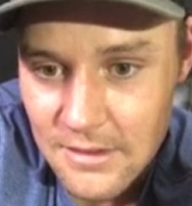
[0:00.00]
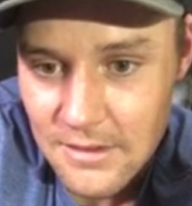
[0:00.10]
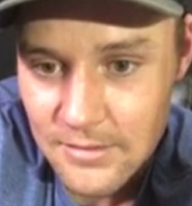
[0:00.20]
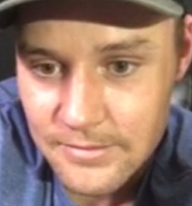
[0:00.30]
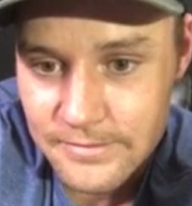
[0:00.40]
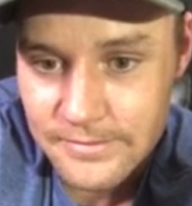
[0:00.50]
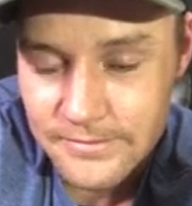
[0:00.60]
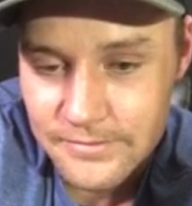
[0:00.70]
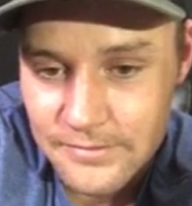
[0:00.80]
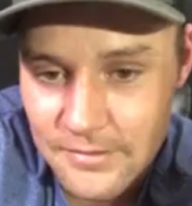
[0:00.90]
I
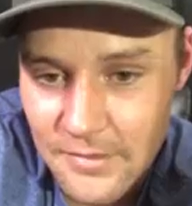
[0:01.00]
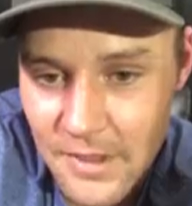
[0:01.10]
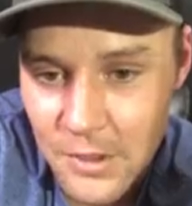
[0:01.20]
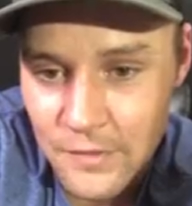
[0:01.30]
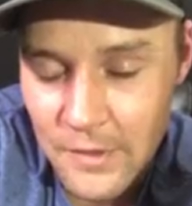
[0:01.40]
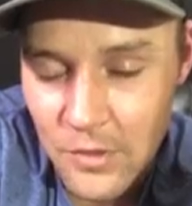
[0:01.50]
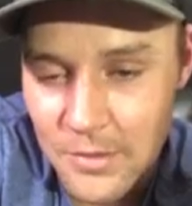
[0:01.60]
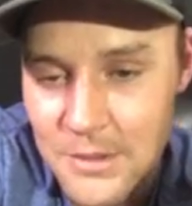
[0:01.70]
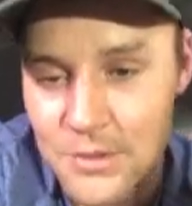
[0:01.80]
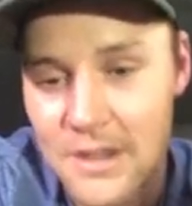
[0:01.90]
don't know
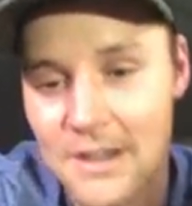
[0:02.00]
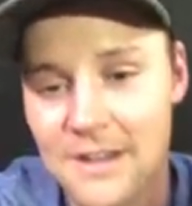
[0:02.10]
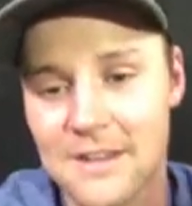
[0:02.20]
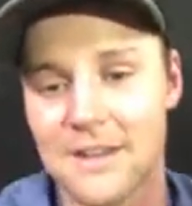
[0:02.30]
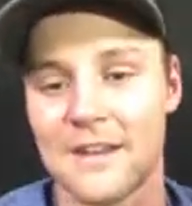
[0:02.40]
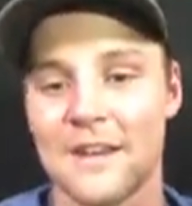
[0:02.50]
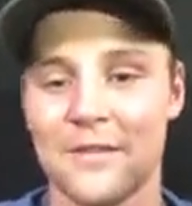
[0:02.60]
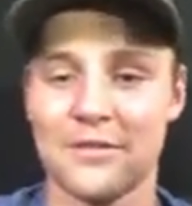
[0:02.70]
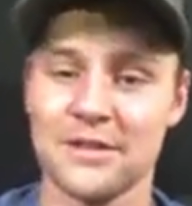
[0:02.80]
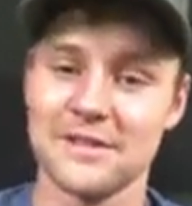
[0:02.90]
if I want to be drinking anything in
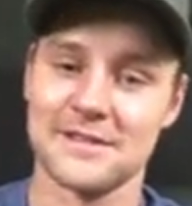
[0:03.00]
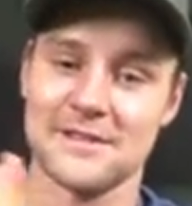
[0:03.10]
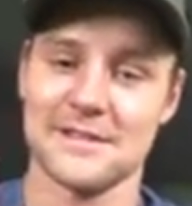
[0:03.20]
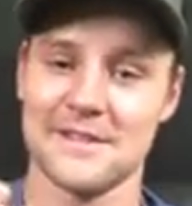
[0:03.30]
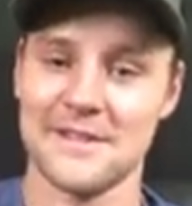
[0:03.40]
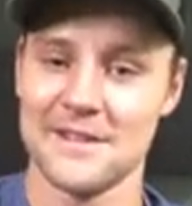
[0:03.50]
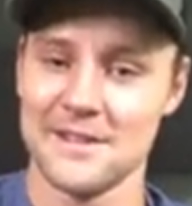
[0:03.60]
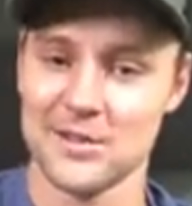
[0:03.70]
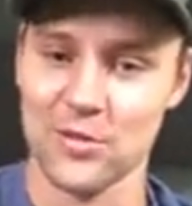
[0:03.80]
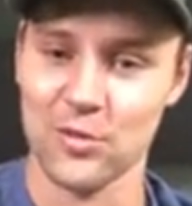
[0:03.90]
antifreeze
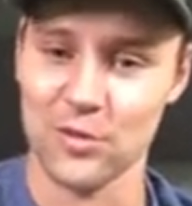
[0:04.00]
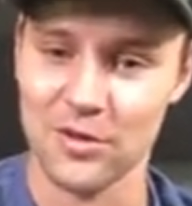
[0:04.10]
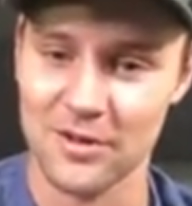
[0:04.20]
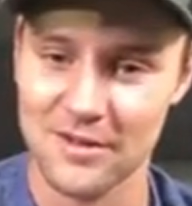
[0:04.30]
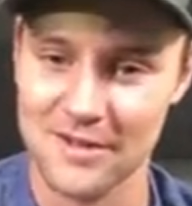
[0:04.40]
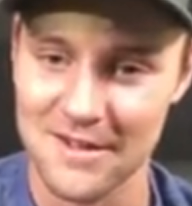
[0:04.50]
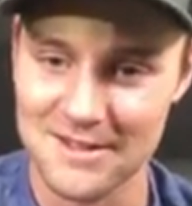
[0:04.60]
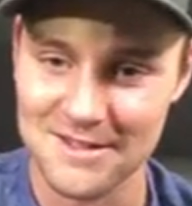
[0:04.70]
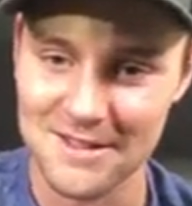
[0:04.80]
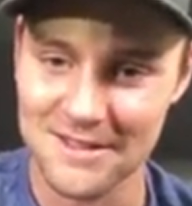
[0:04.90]
or
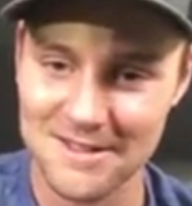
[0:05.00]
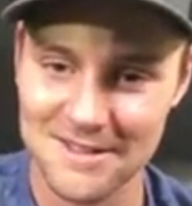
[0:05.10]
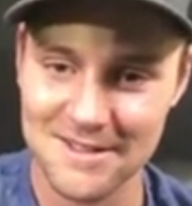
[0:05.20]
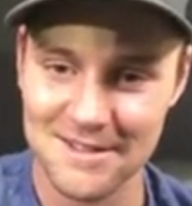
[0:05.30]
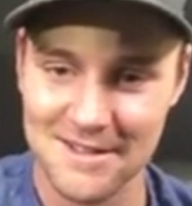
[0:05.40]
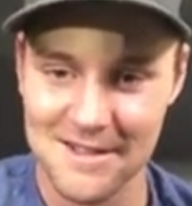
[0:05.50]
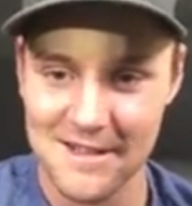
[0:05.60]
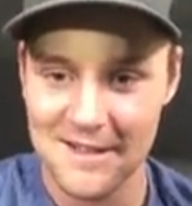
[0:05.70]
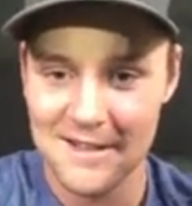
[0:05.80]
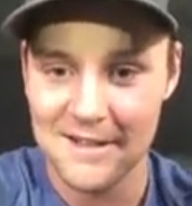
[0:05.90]
e-cigs.
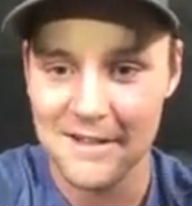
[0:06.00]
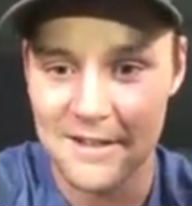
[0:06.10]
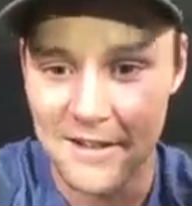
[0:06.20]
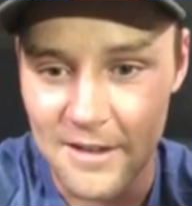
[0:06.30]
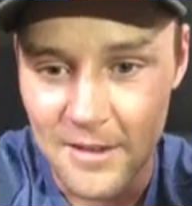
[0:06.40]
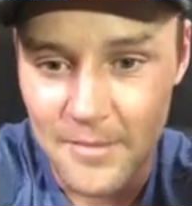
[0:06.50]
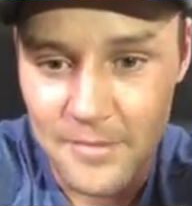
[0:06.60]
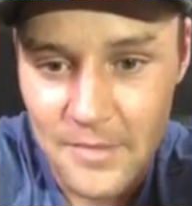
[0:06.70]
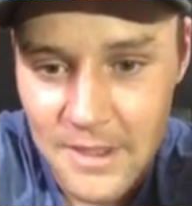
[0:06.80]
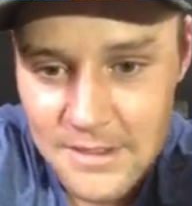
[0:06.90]

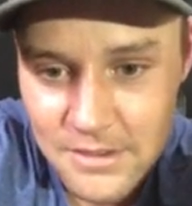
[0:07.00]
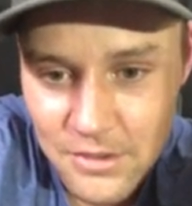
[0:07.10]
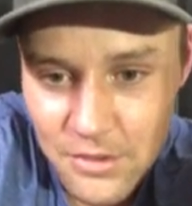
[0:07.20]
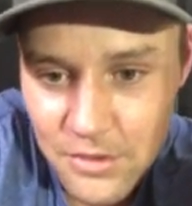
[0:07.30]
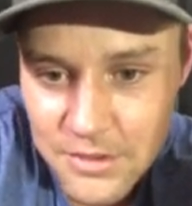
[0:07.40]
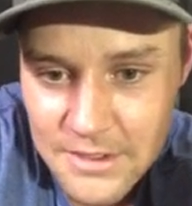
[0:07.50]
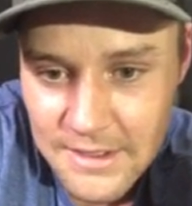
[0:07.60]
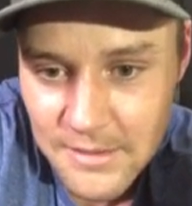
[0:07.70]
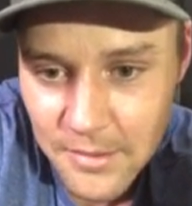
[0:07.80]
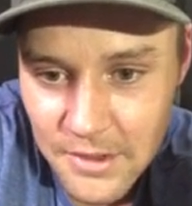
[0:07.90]
Isn't new, it just has
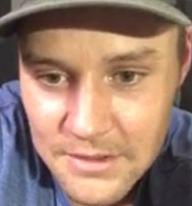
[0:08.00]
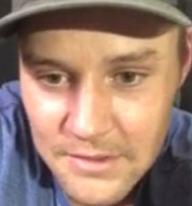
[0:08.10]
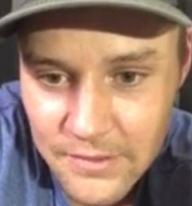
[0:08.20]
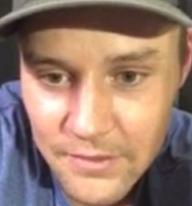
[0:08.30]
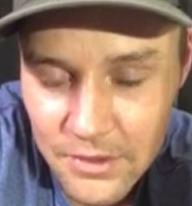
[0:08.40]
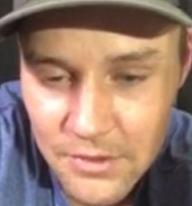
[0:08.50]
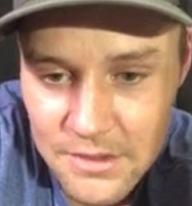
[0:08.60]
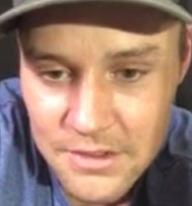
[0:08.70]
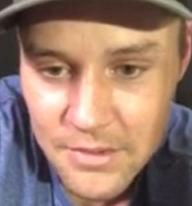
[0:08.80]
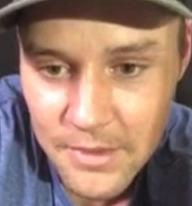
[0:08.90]
a bunch of different
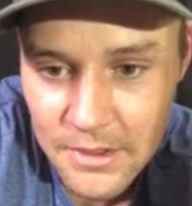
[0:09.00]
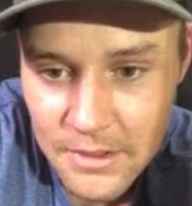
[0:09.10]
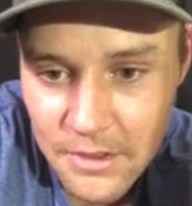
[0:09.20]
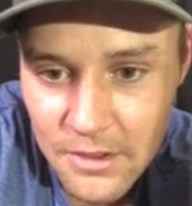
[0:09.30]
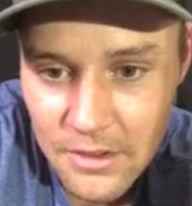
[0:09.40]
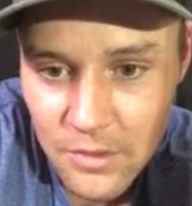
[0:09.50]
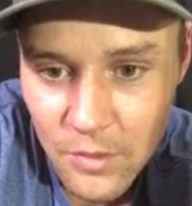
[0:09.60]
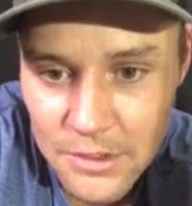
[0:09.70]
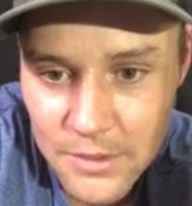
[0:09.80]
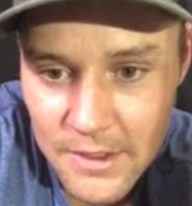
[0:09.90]
uses depending on
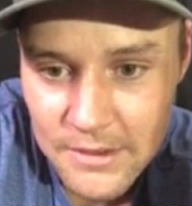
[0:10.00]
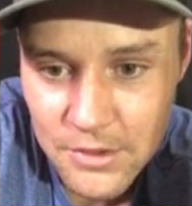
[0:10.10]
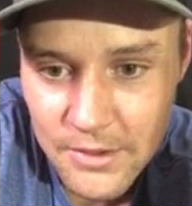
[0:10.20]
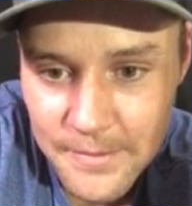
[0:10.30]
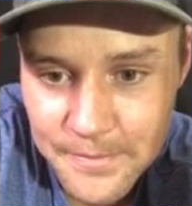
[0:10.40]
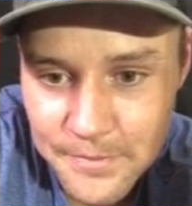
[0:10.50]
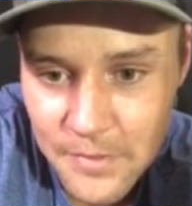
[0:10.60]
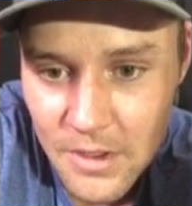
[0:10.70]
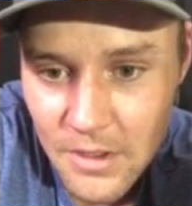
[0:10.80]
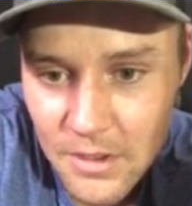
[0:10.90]
what you add to it.
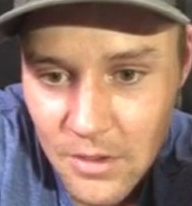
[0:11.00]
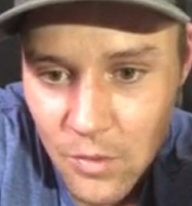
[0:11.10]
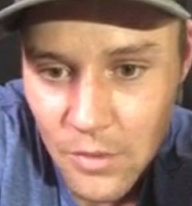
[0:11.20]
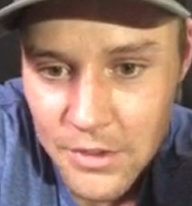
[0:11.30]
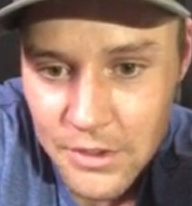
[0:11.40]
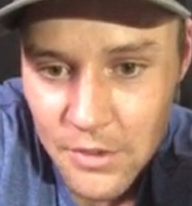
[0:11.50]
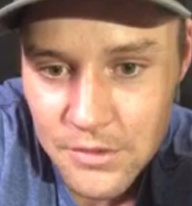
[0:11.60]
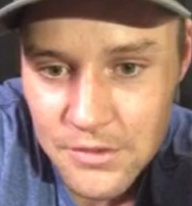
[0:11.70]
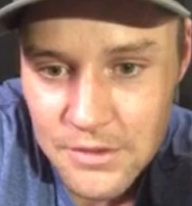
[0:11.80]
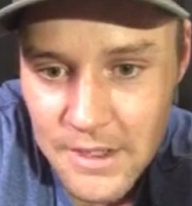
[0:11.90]
What are your
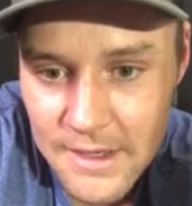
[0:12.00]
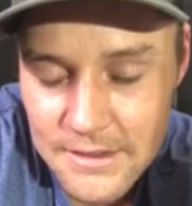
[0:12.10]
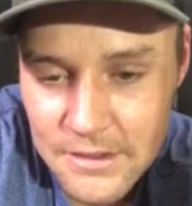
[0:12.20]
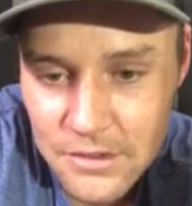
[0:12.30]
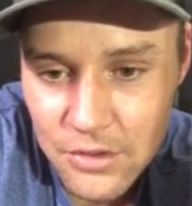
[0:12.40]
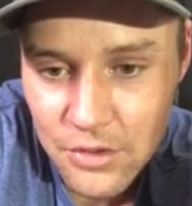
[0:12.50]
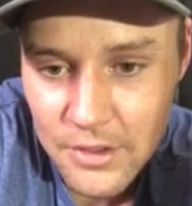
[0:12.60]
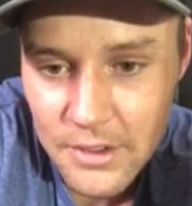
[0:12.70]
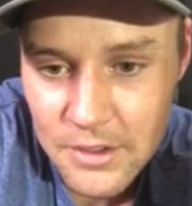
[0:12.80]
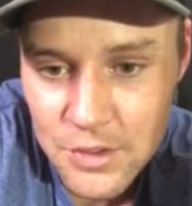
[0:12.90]
go-to snacks
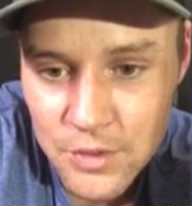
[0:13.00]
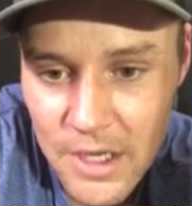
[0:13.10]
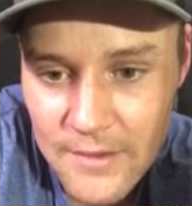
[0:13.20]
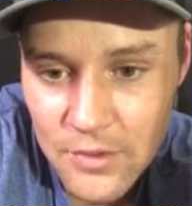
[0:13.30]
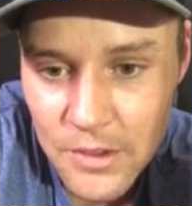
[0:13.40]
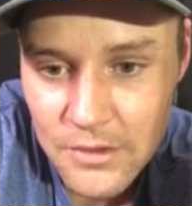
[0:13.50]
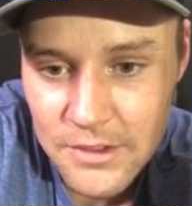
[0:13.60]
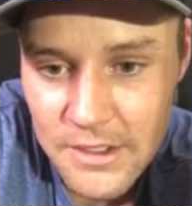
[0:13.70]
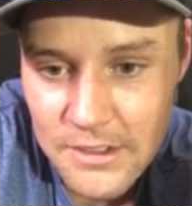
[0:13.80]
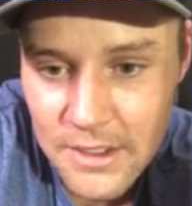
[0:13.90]
during travel when on
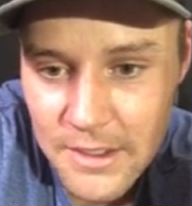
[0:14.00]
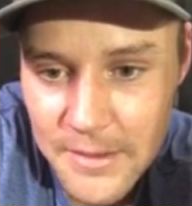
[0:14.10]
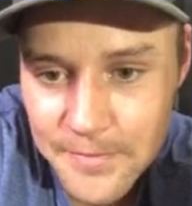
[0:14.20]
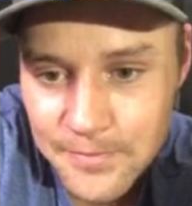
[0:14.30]
DSK?